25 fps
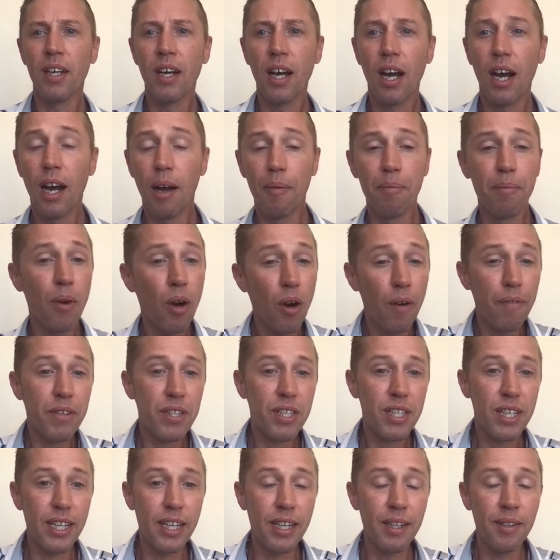Um,
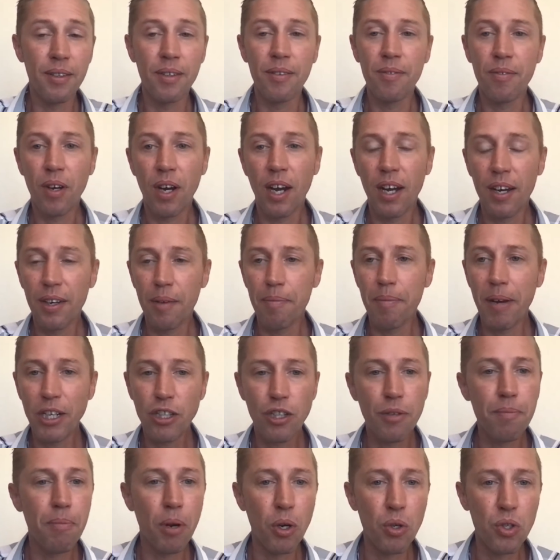obviously, I'd
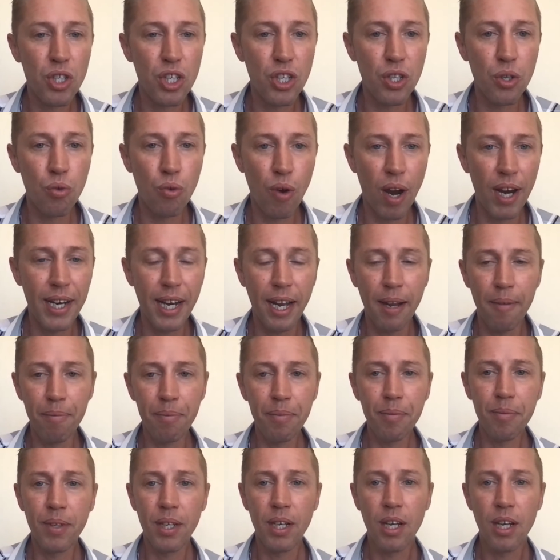imagine most of you rate him.